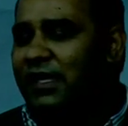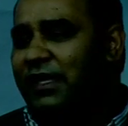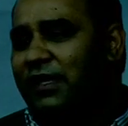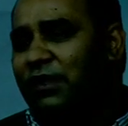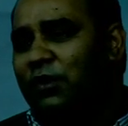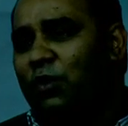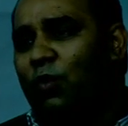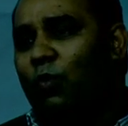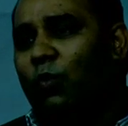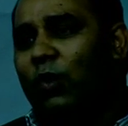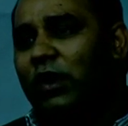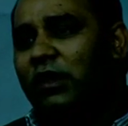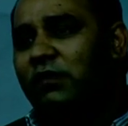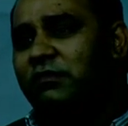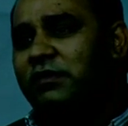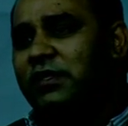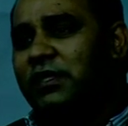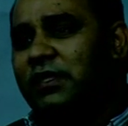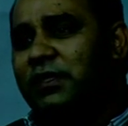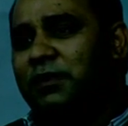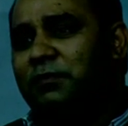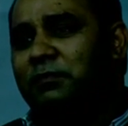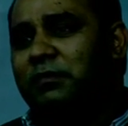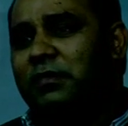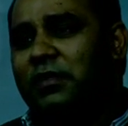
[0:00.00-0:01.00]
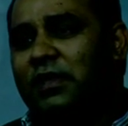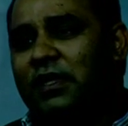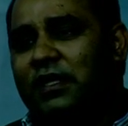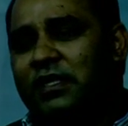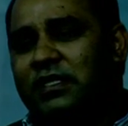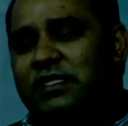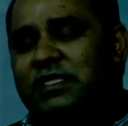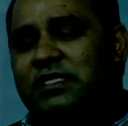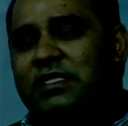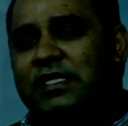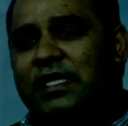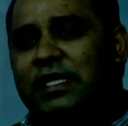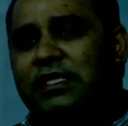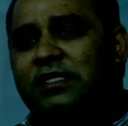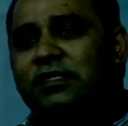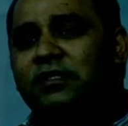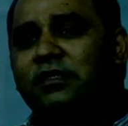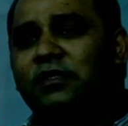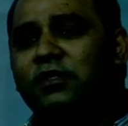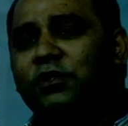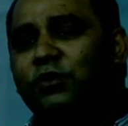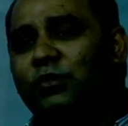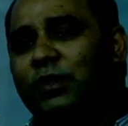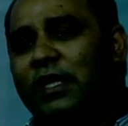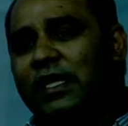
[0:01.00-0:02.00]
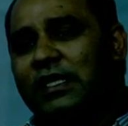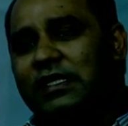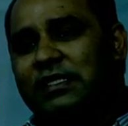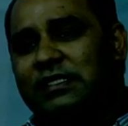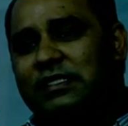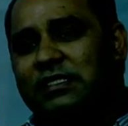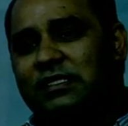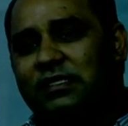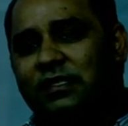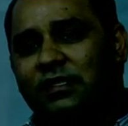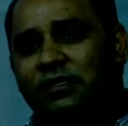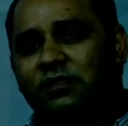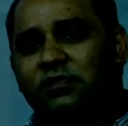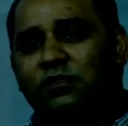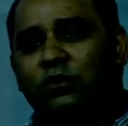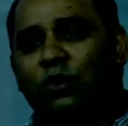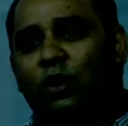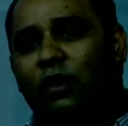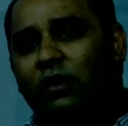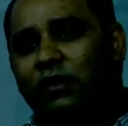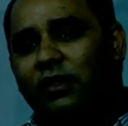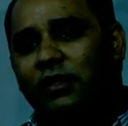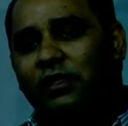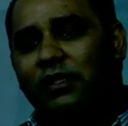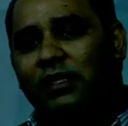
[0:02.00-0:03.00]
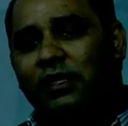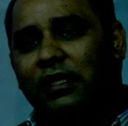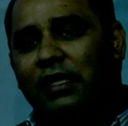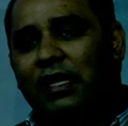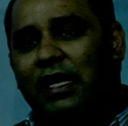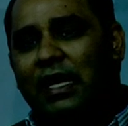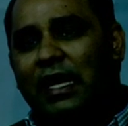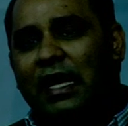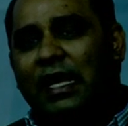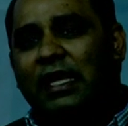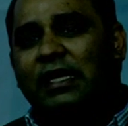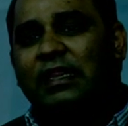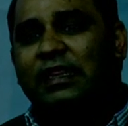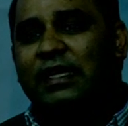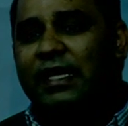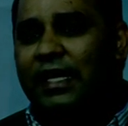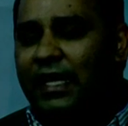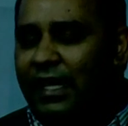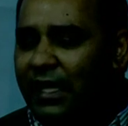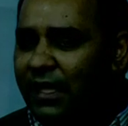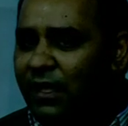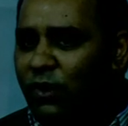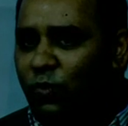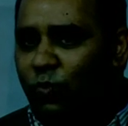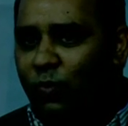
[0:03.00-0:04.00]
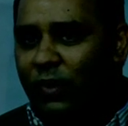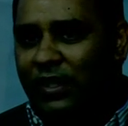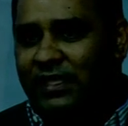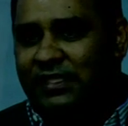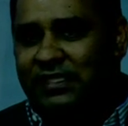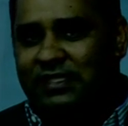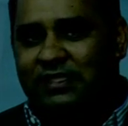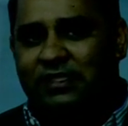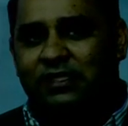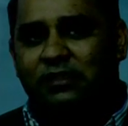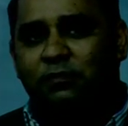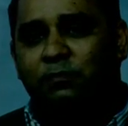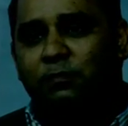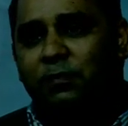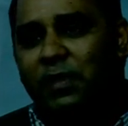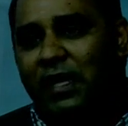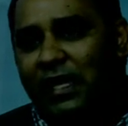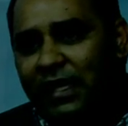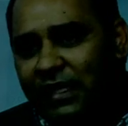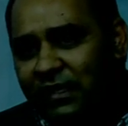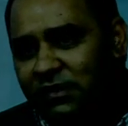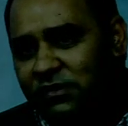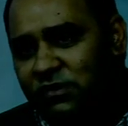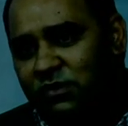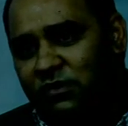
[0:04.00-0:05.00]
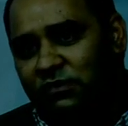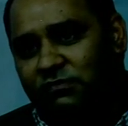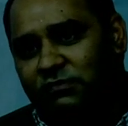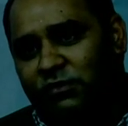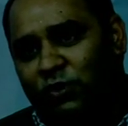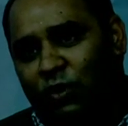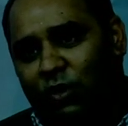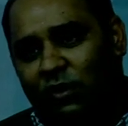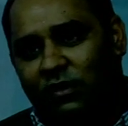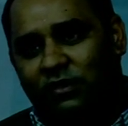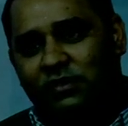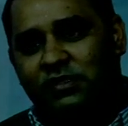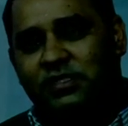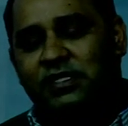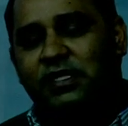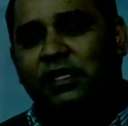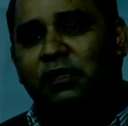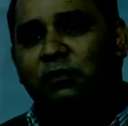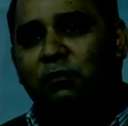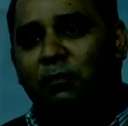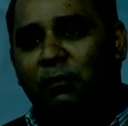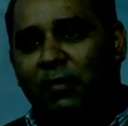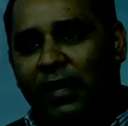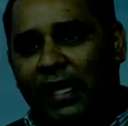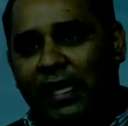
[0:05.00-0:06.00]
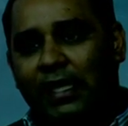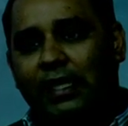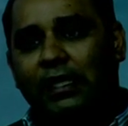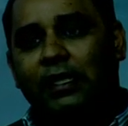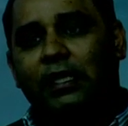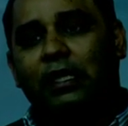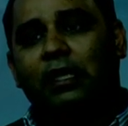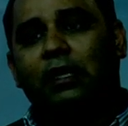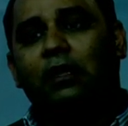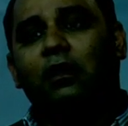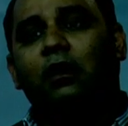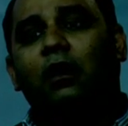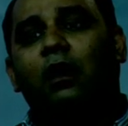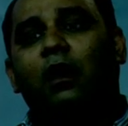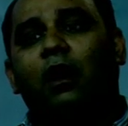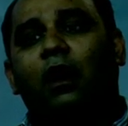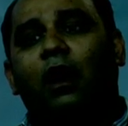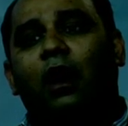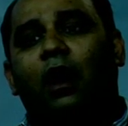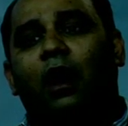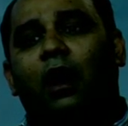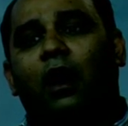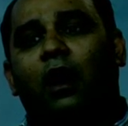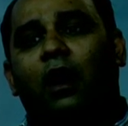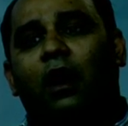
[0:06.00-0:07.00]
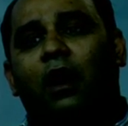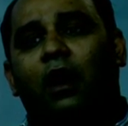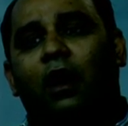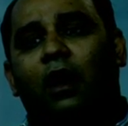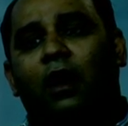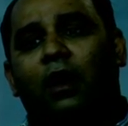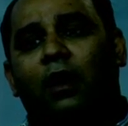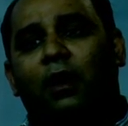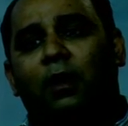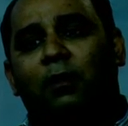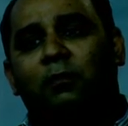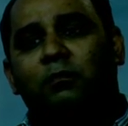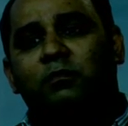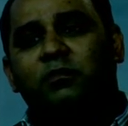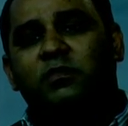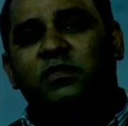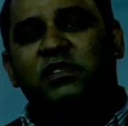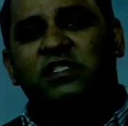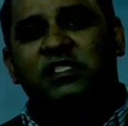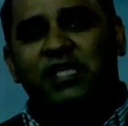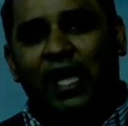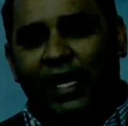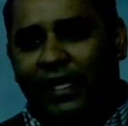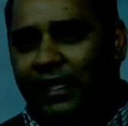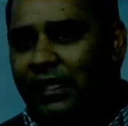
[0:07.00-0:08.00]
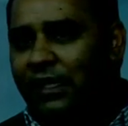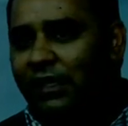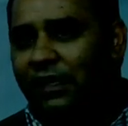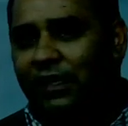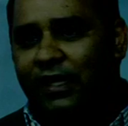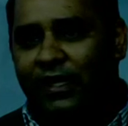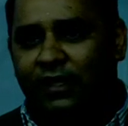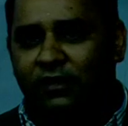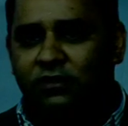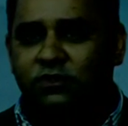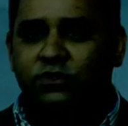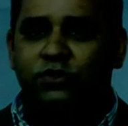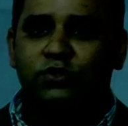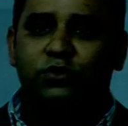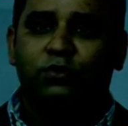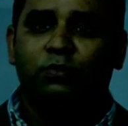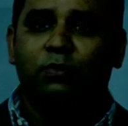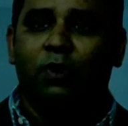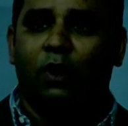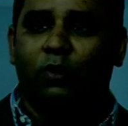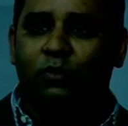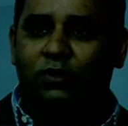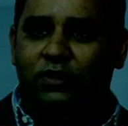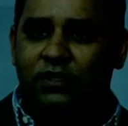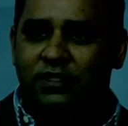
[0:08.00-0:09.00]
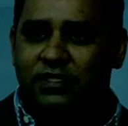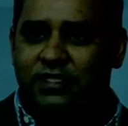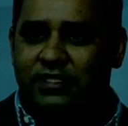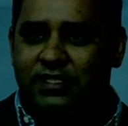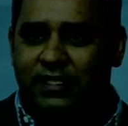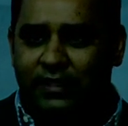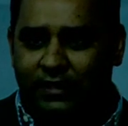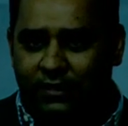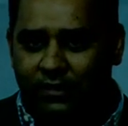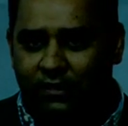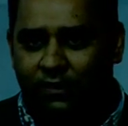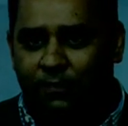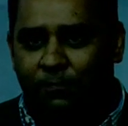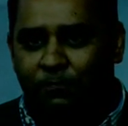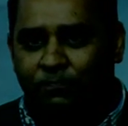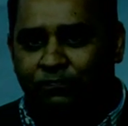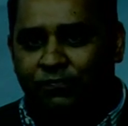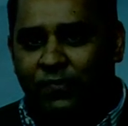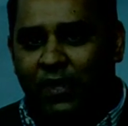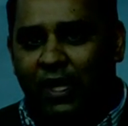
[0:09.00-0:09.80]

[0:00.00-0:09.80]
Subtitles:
Like one of the state in United States, Oregon, they invested billions of dollars in making cycle lanes throughout the city.